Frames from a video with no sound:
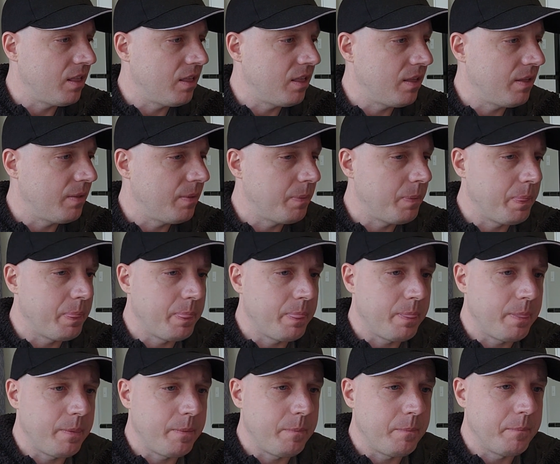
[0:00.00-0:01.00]

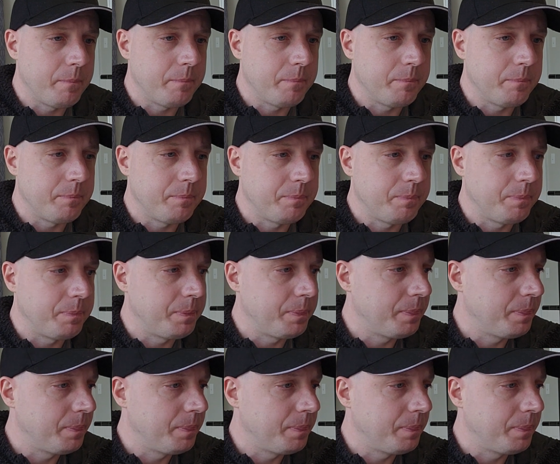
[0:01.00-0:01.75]
[no speech]